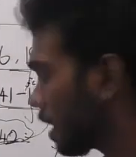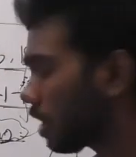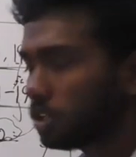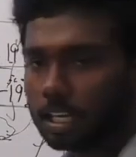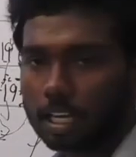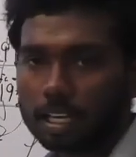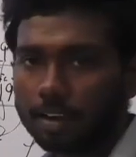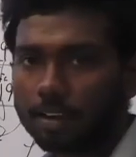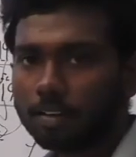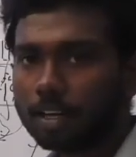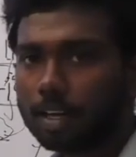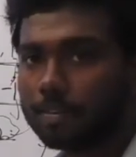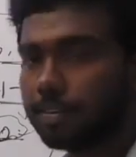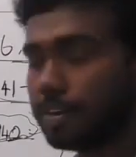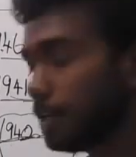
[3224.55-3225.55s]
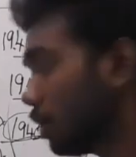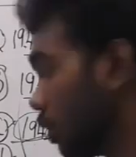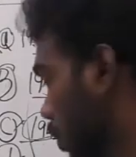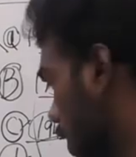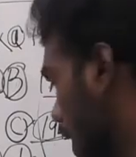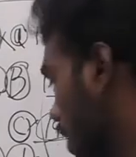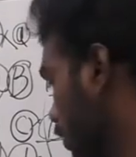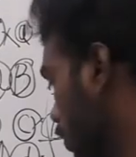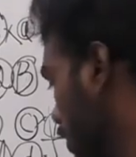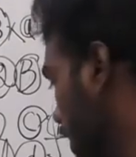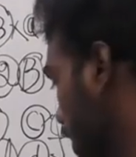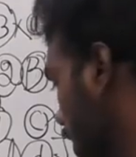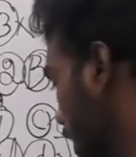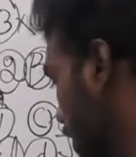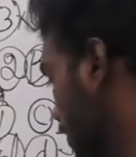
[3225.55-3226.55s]
they are here, you have to
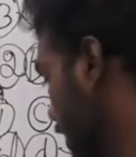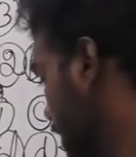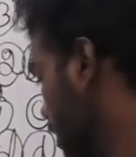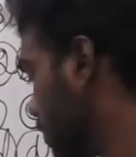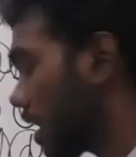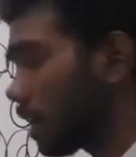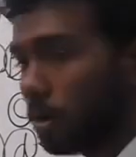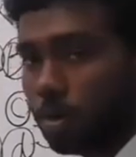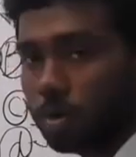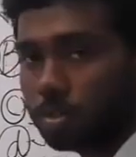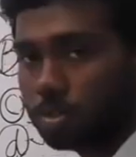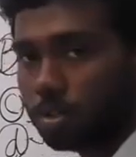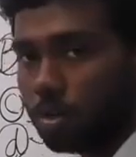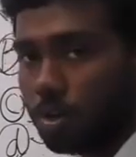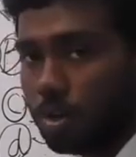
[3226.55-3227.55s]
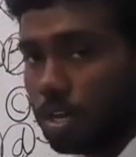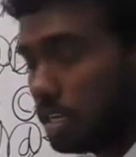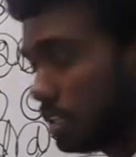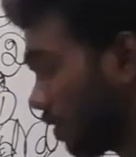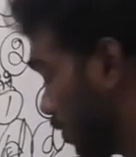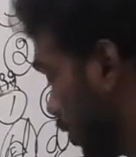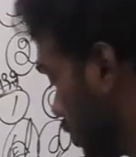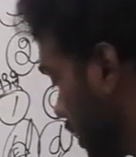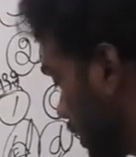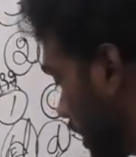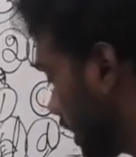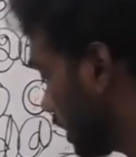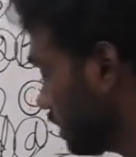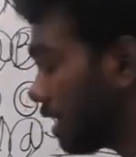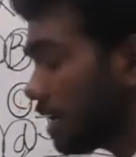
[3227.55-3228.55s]
think which mango. So the future
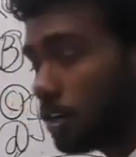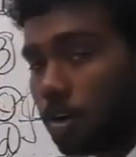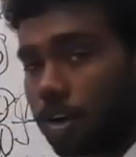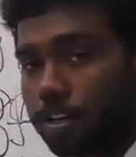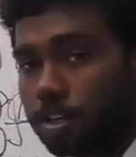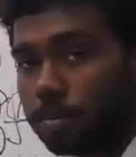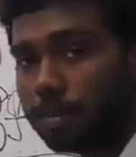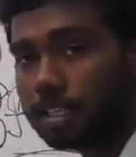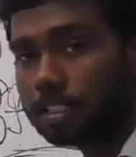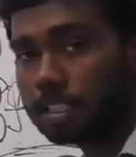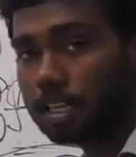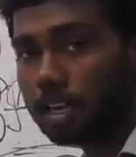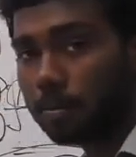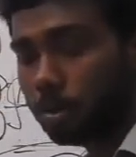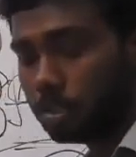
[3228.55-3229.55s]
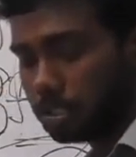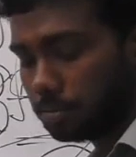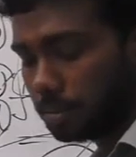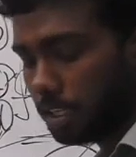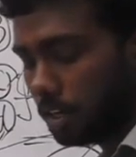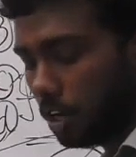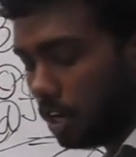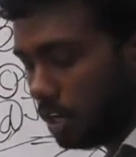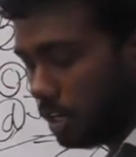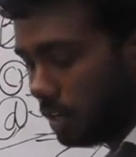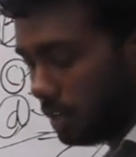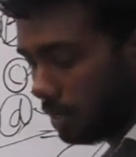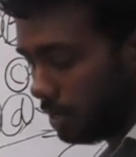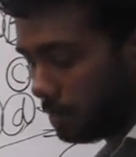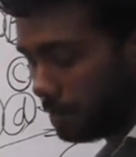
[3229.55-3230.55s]
sentence they are going to mention about something called
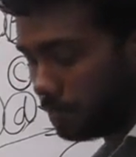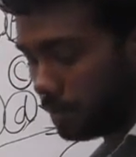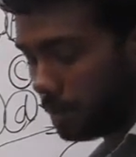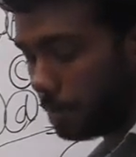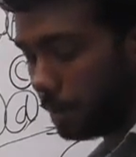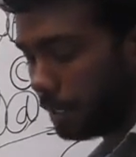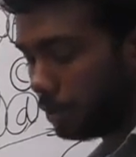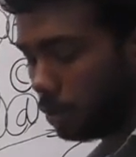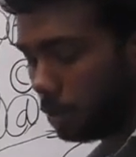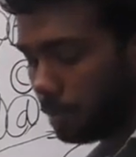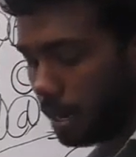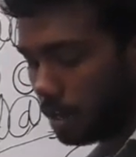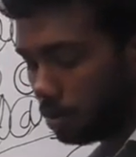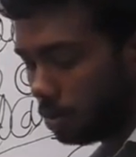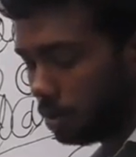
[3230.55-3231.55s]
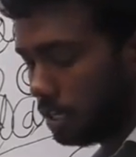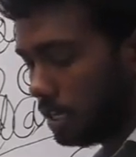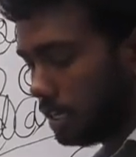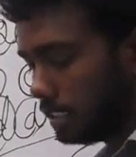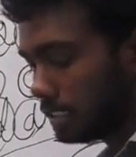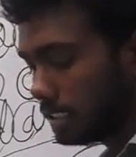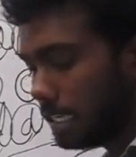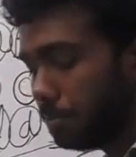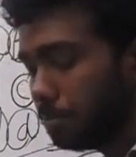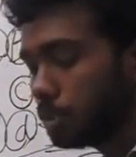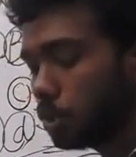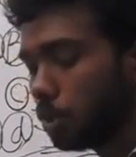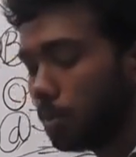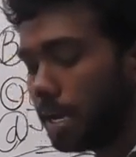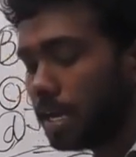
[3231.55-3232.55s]
a particular mango. Seems
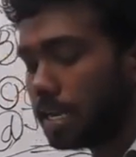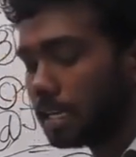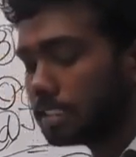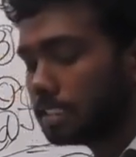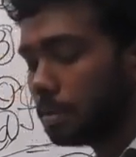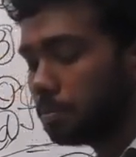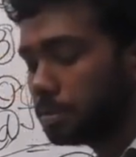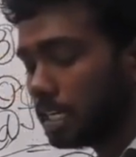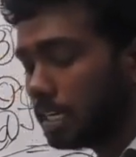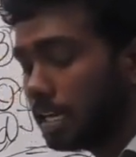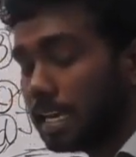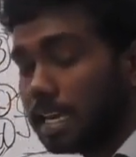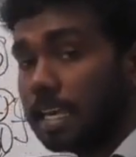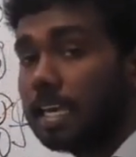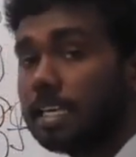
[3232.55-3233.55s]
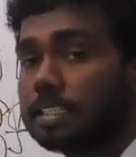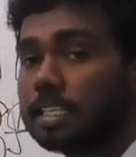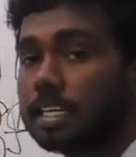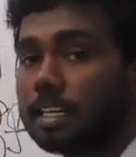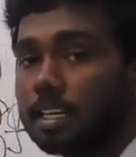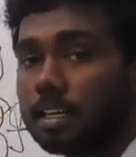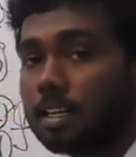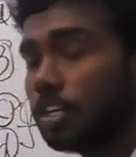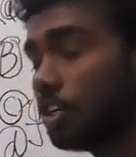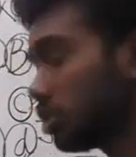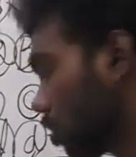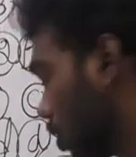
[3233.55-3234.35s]
to be an exception, he said. So